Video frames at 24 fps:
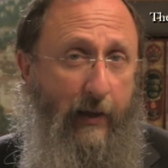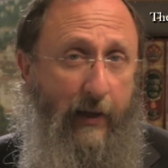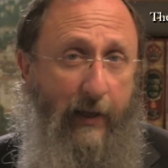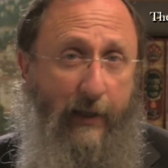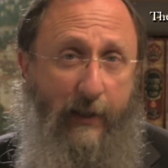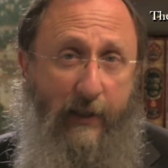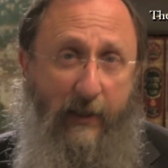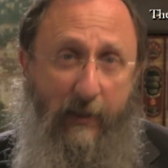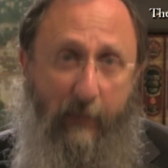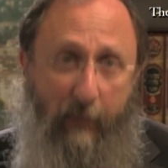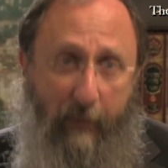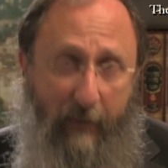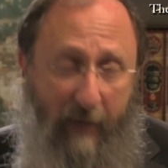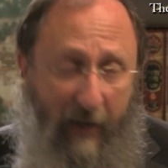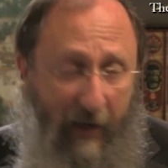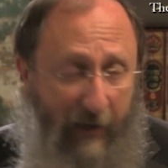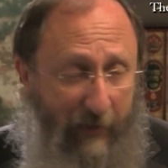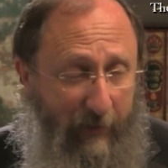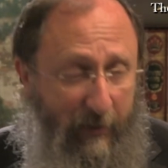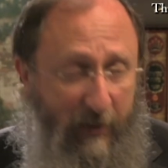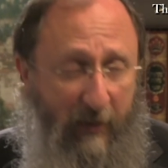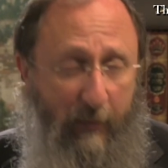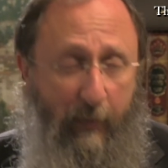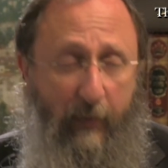in sp
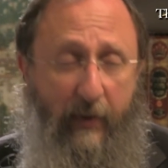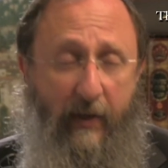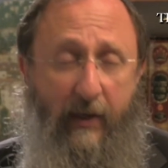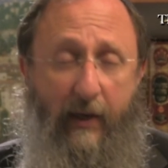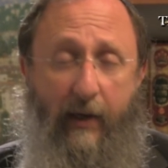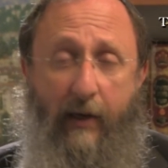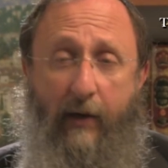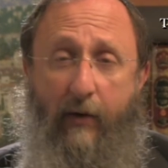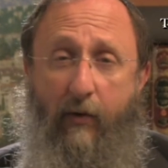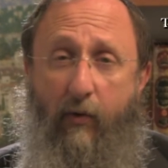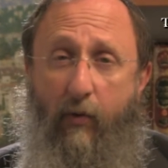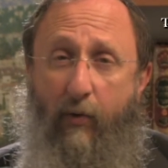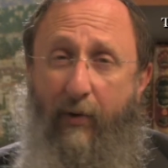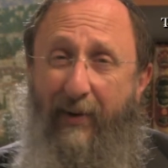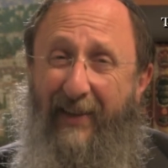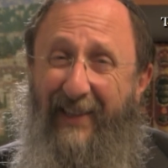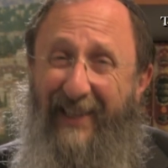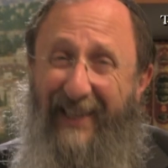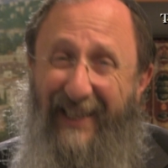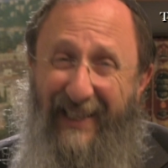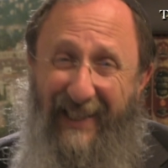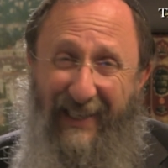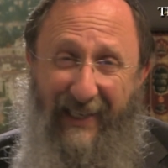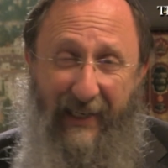neither speaking nor
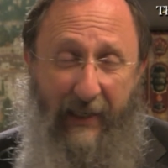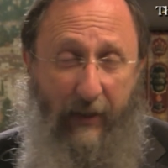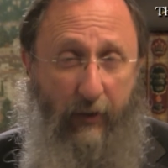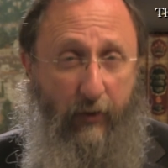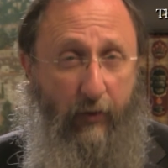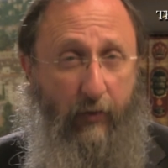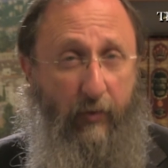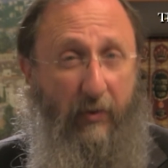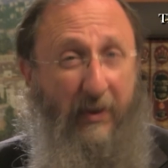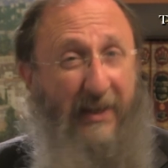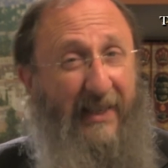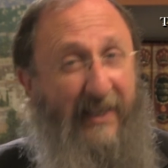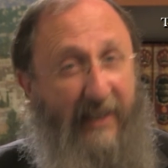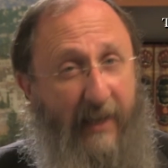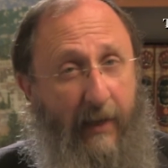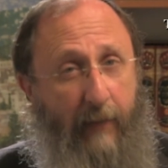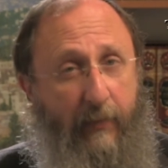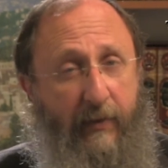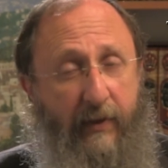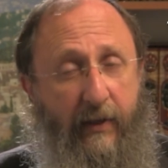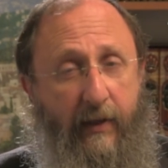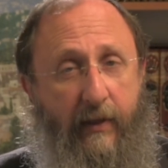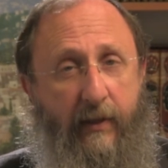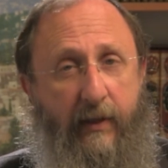listening to
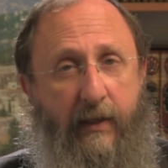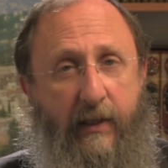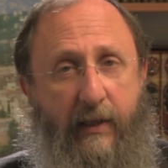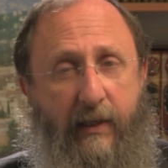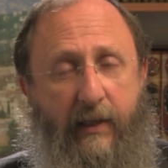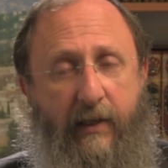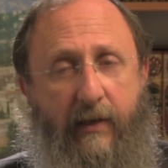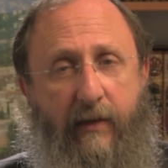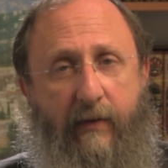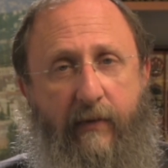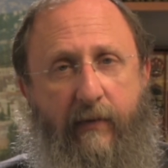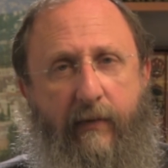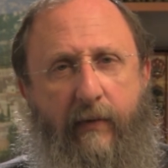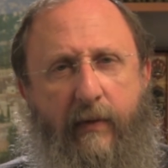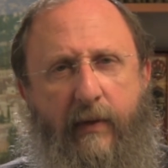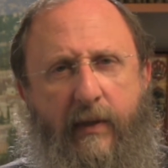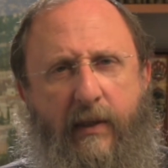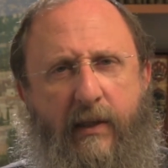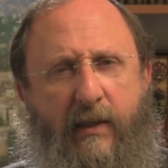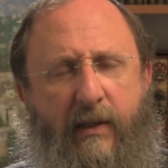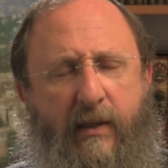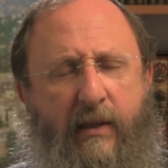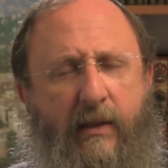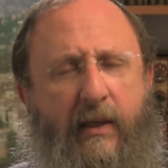accepting the sin of
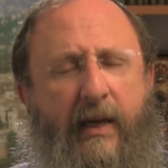this